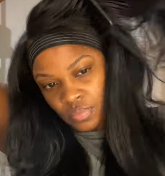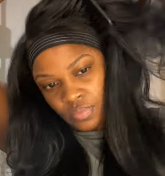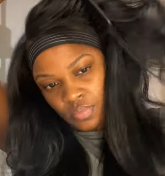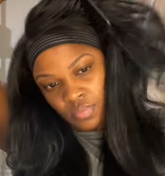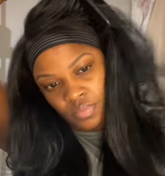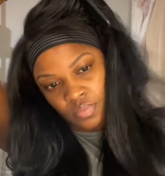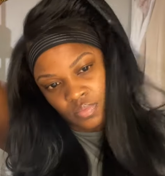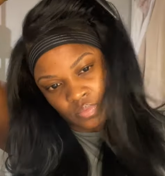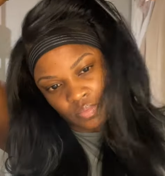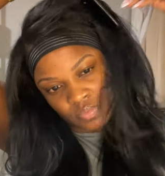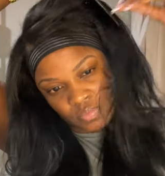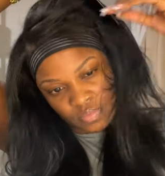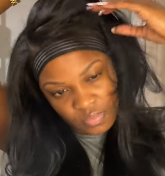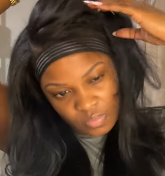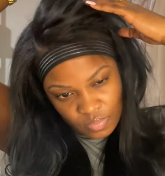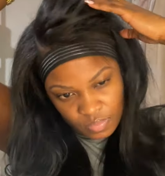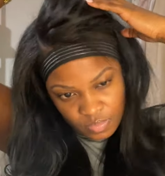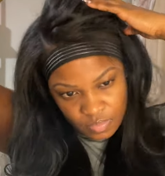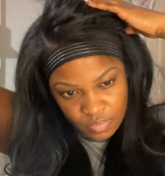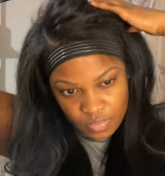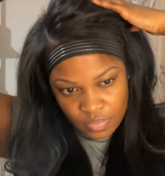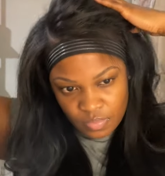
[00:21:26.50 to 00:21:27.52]

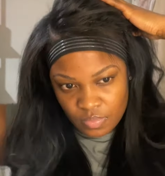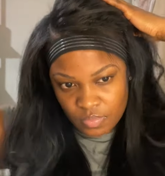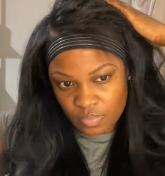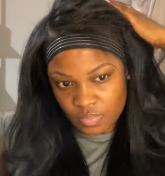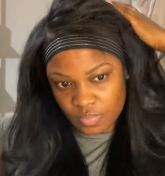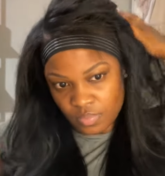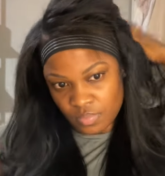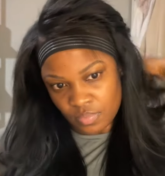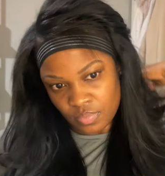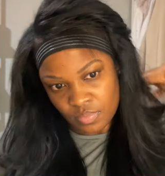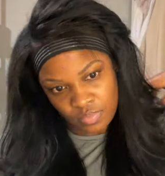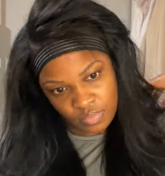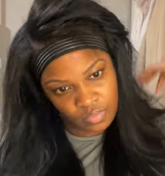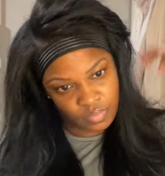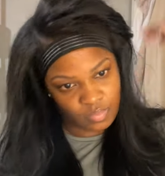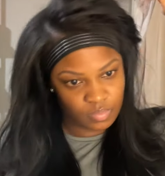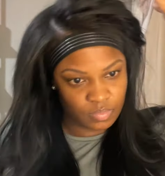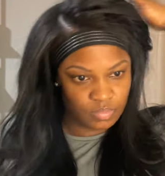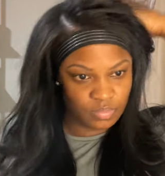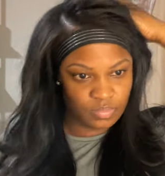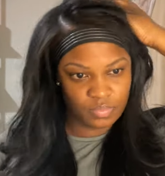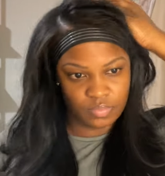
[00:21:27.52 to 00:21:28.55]

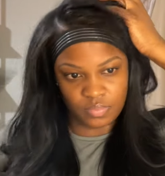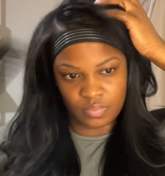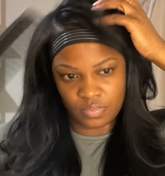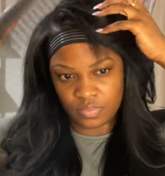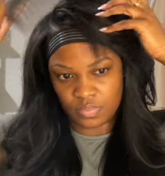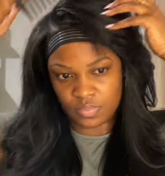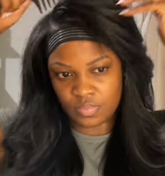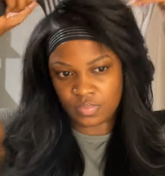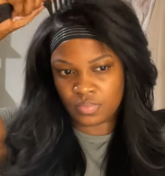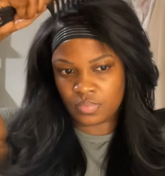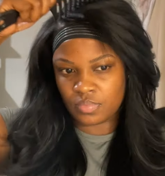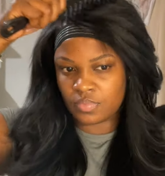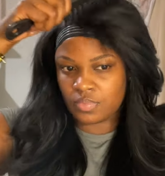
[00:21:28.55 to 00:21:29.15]
(no one is talking)